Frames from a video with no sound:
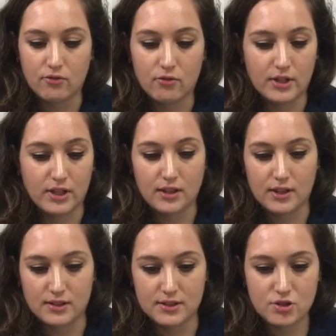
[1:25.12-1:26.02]
for anything
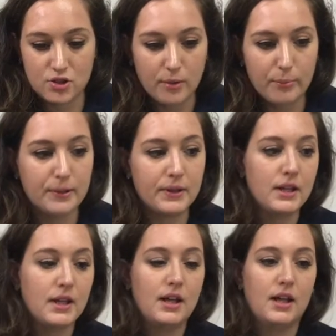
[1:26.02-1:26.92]
that's sharp.
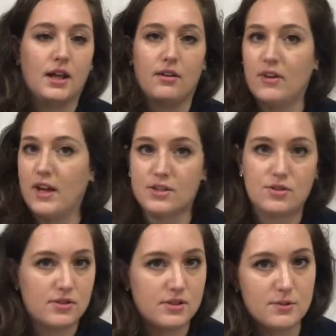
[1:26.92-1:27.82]
I've had
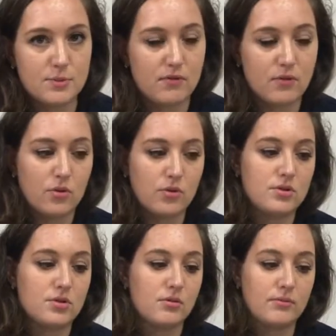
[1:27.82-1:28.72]
students before who
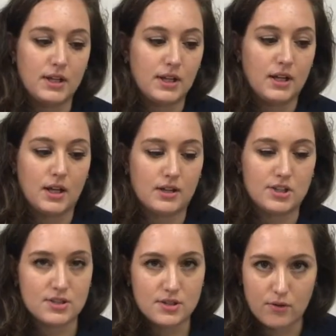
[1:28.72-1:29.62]
told me I
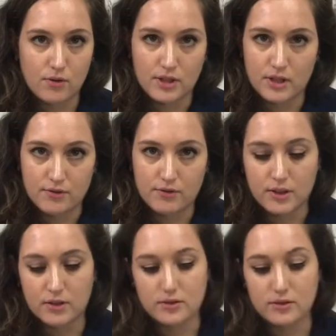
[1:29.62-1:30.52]
just throw it in the
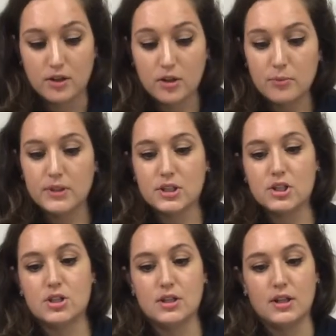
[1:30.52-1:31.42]
regular
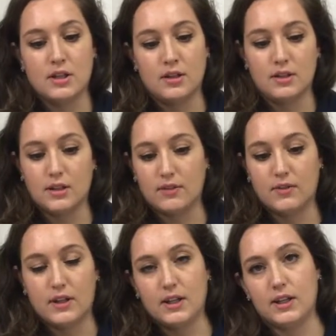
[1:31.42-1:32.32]
garbage. If
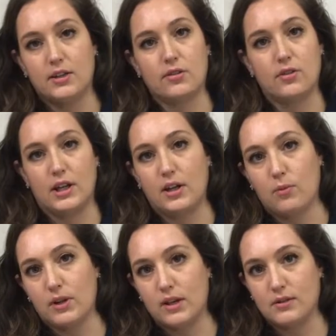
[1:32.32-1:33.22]
the cleaner or
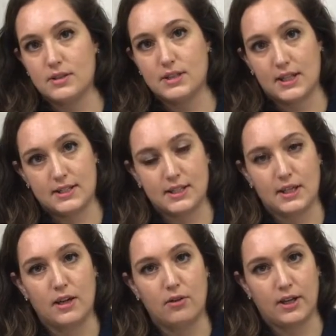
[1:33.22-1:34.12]
anyone else takes it
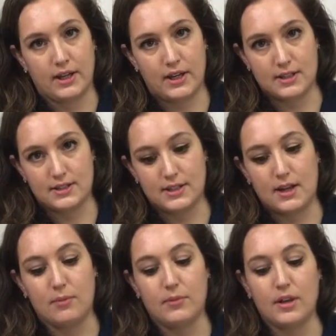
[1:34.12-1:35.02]
out and gets
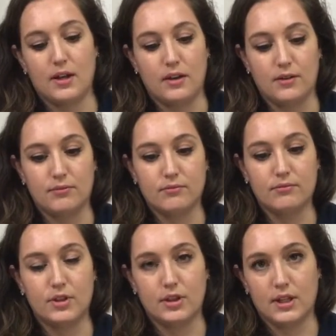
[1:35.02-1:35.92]
stabbed,
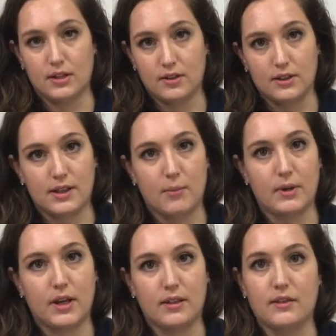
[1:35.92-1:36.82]
you can
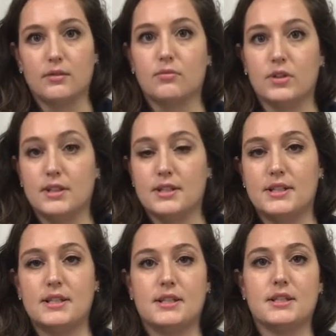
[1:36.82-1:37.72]
contaminate them with
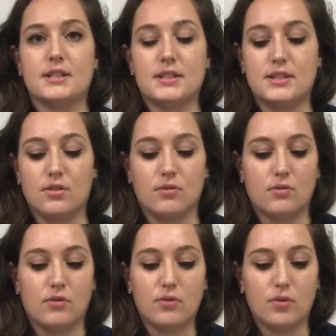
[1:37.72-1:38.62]
diseases. So,
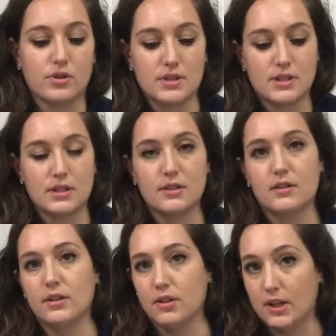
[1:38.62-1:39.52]
of course,
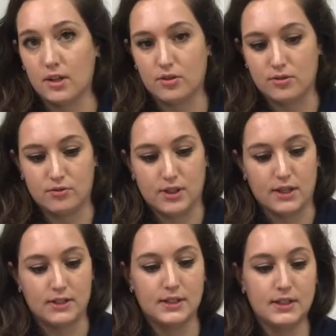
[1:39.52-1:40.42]
you cannot do that.